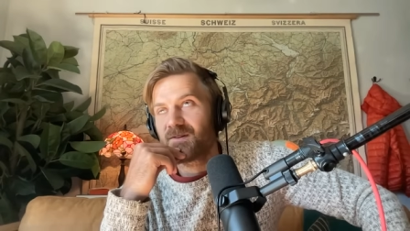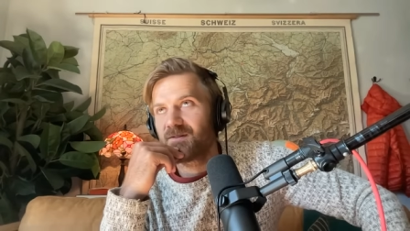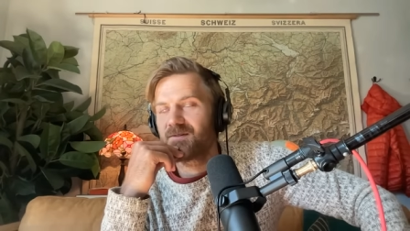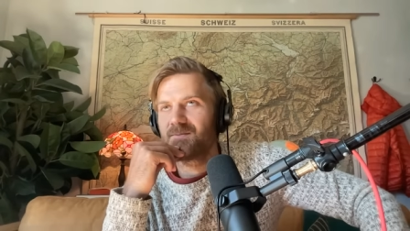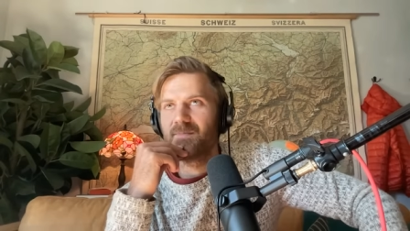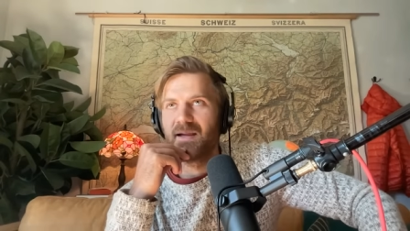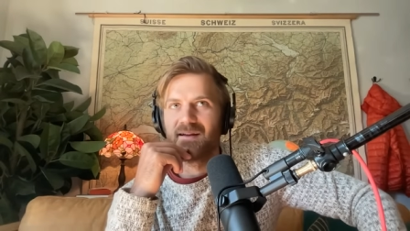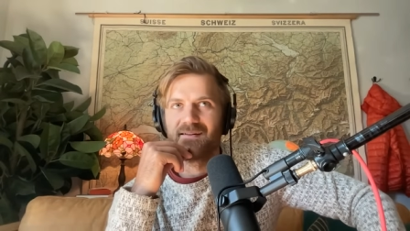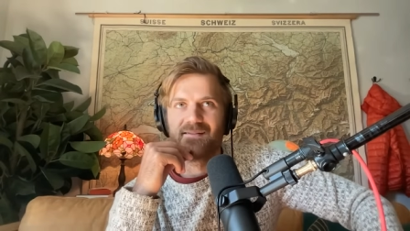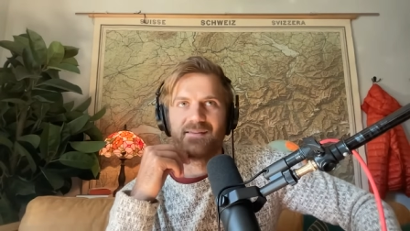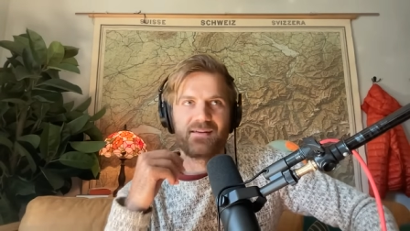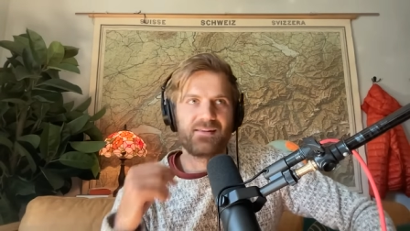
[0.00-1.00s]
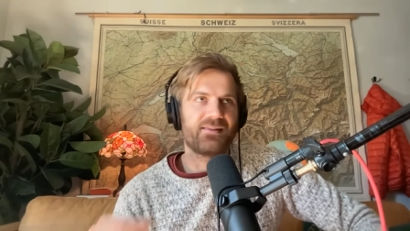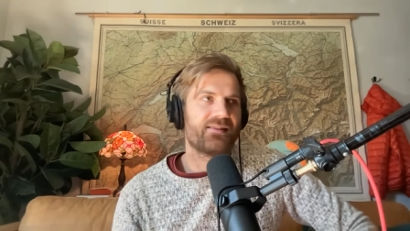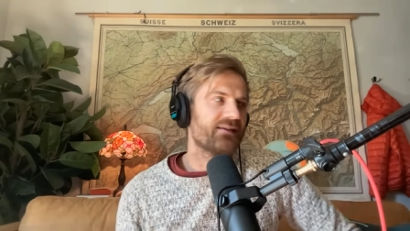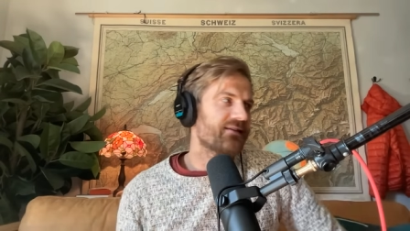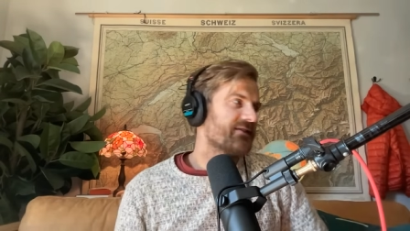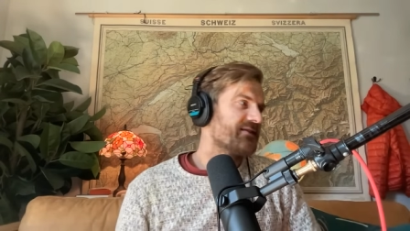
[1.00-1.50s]
Man, the the,
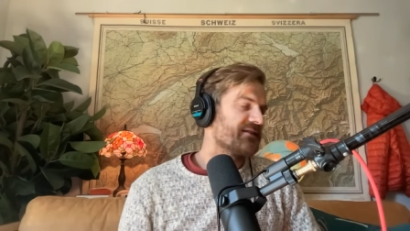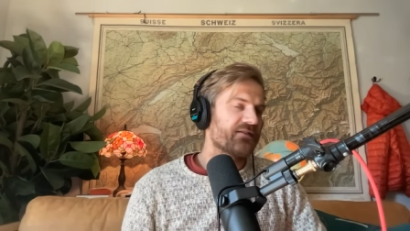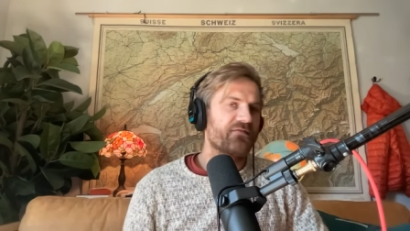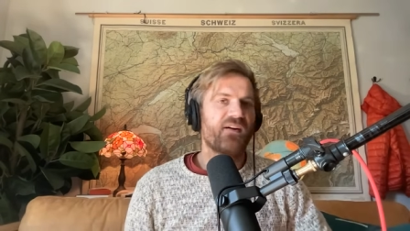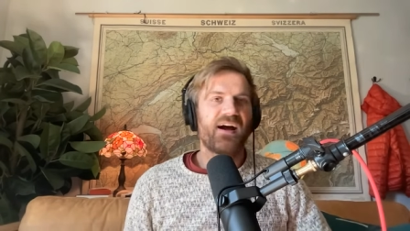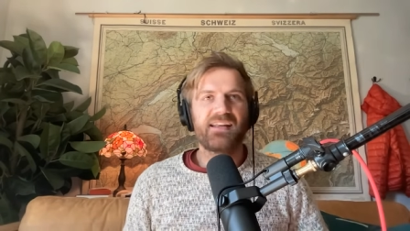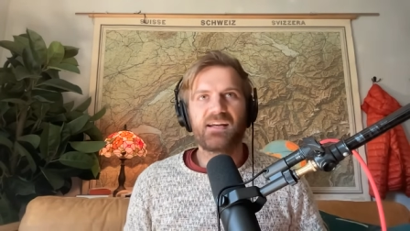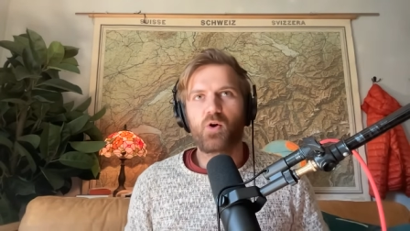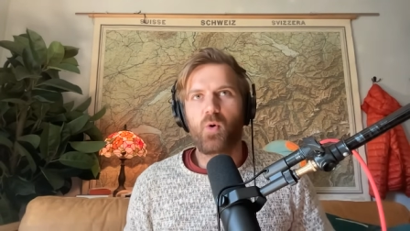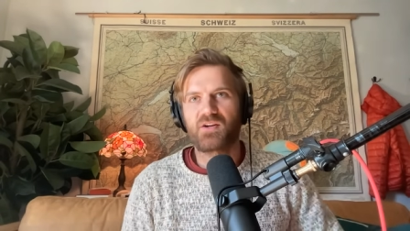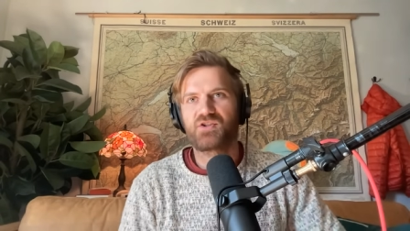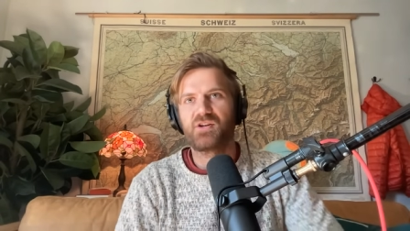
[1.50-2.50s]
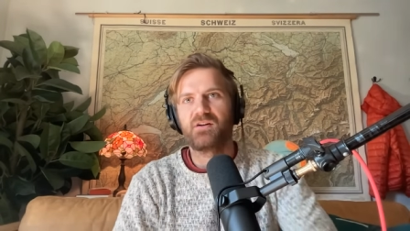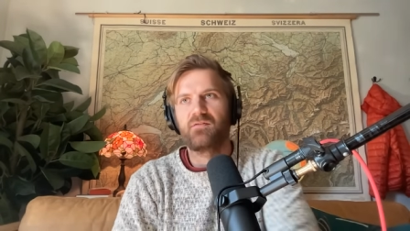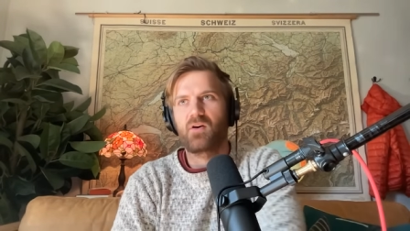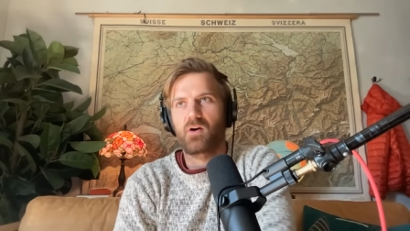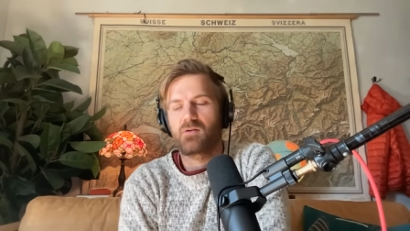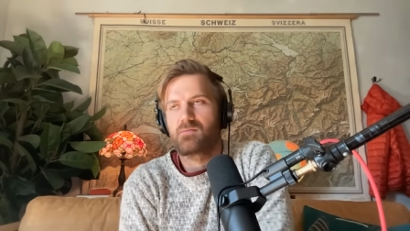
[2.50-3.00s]
the defining question of
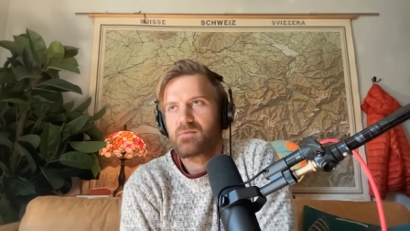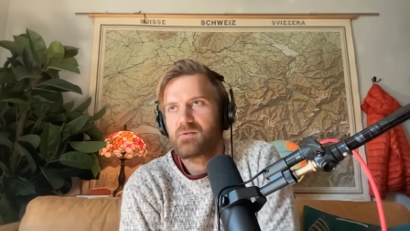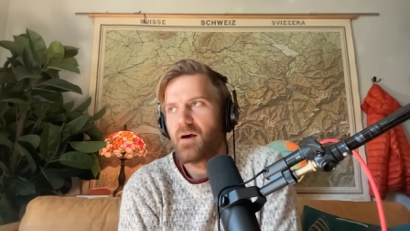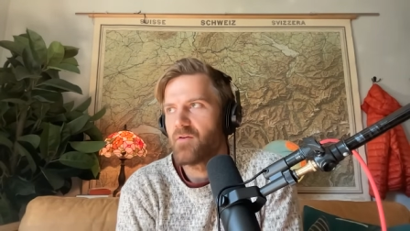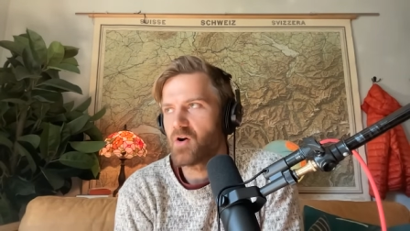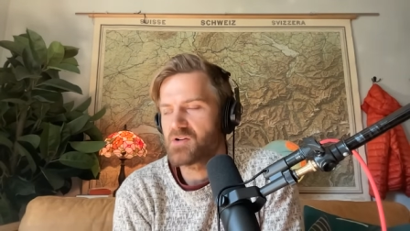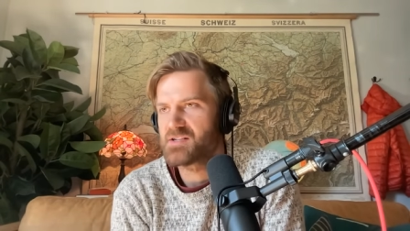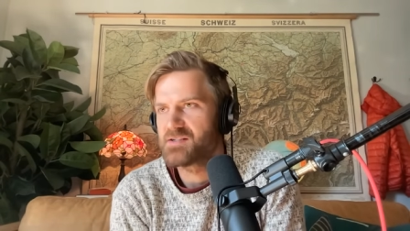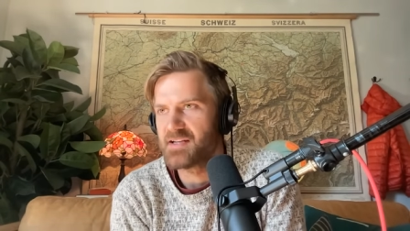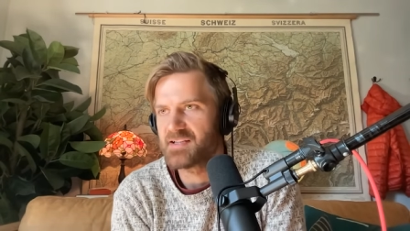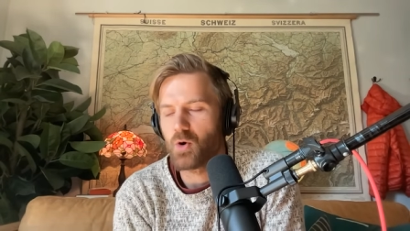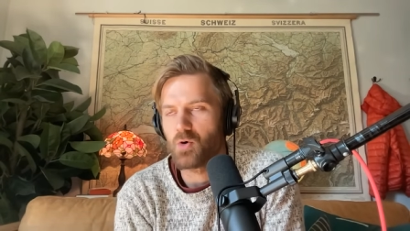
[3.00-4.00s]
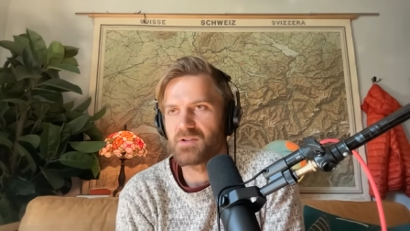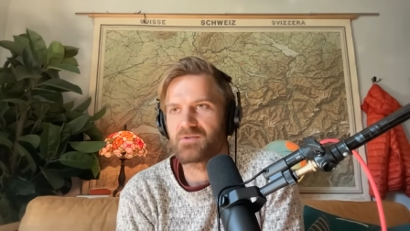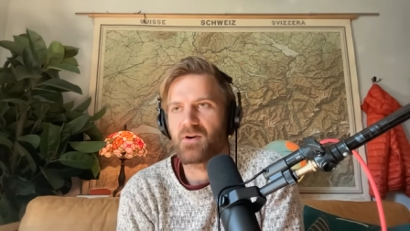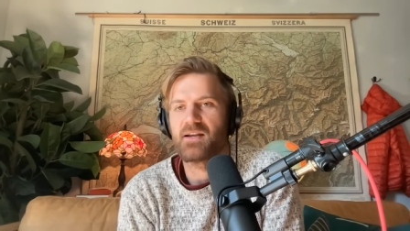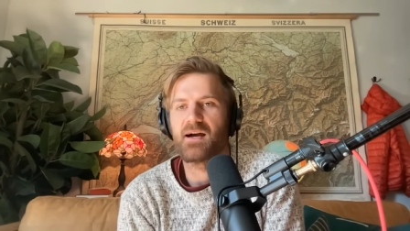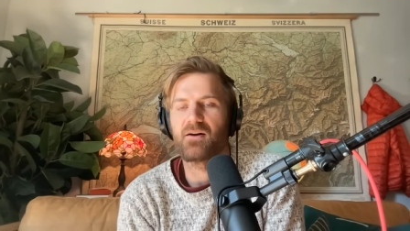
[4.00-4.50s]
our of our discourse
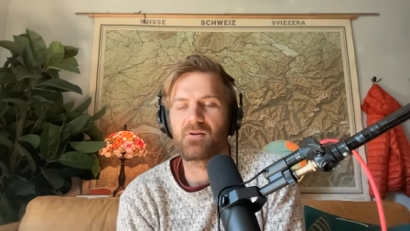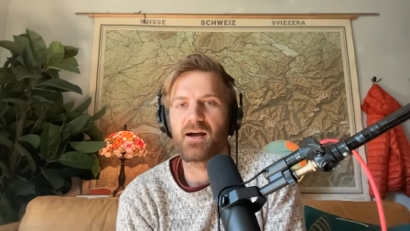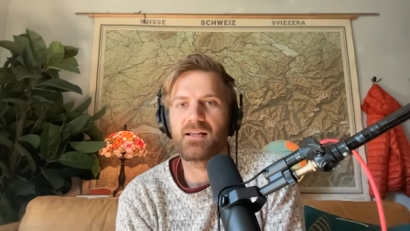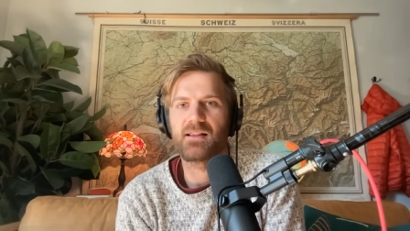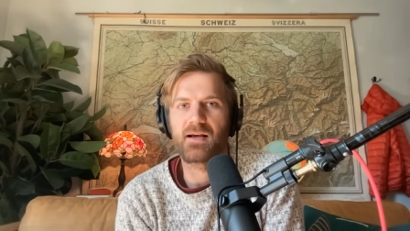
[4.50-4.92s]
right now, right? Like,